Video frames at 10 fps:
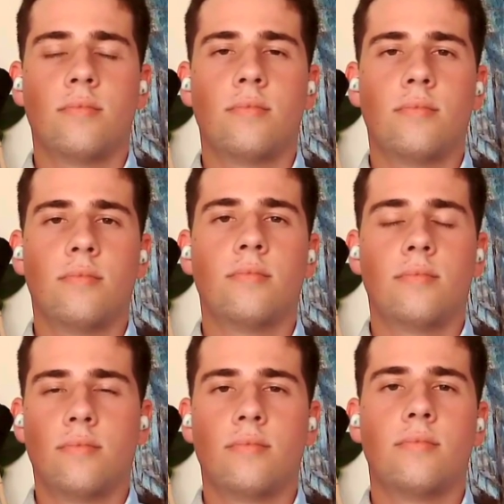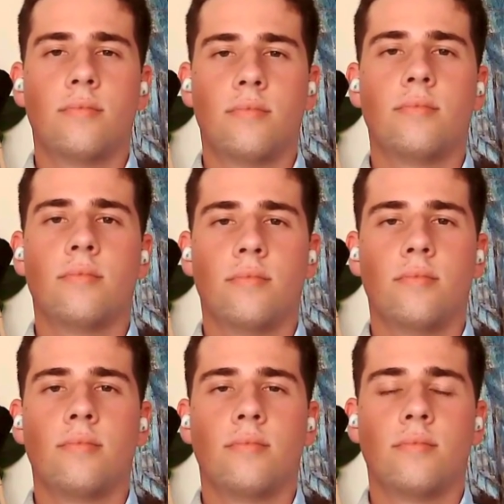
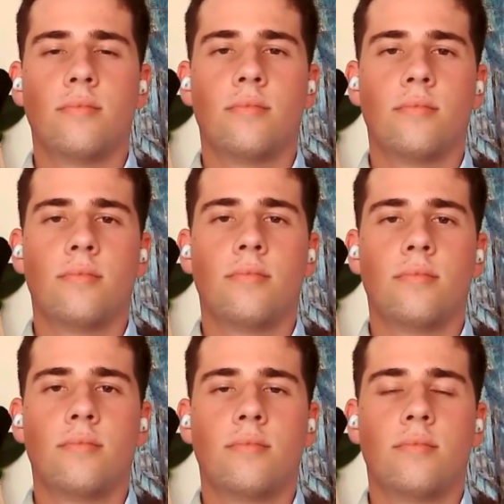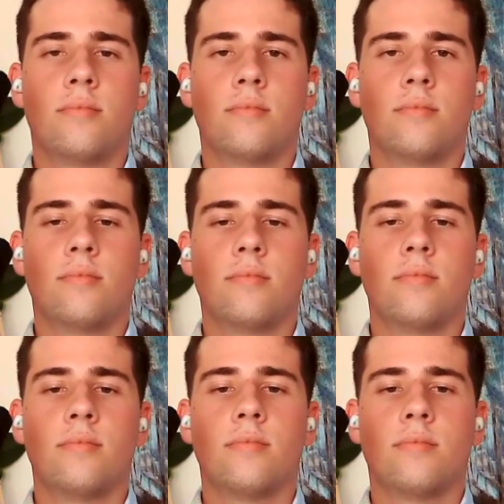
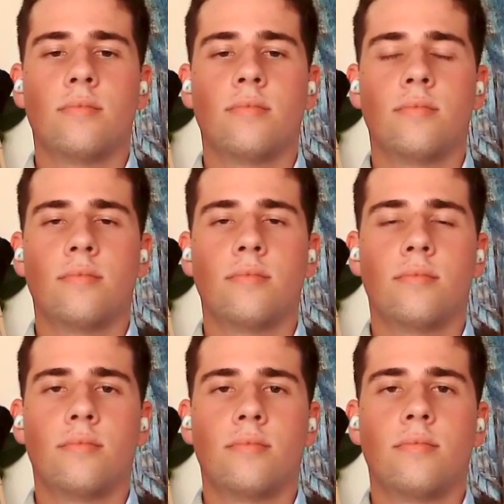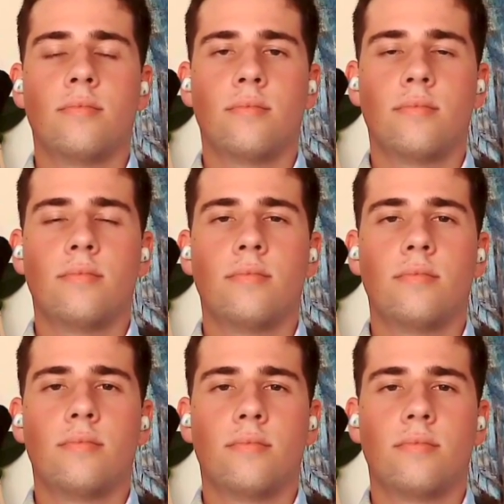
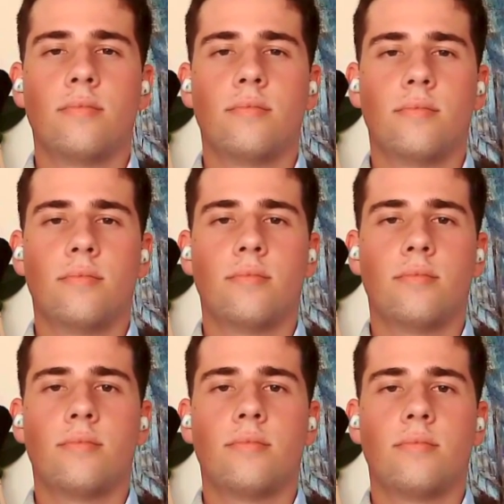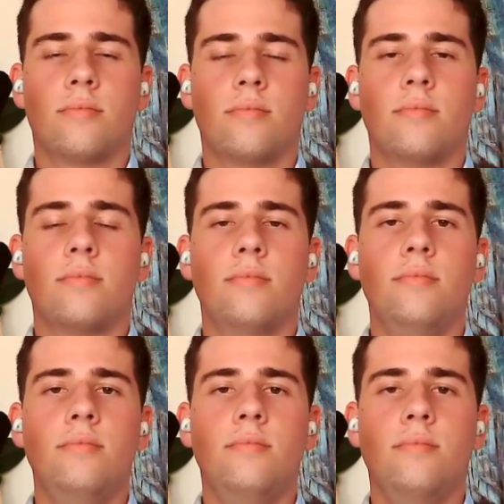
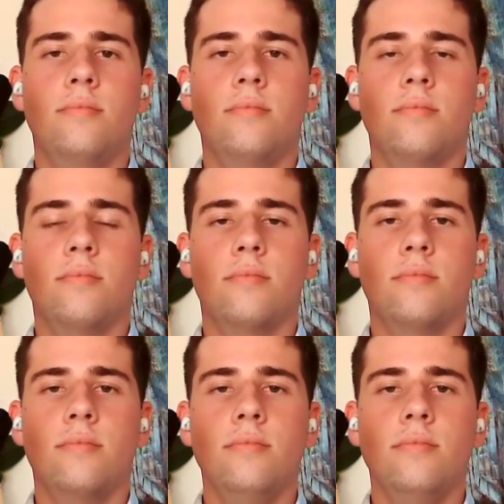(not speaking)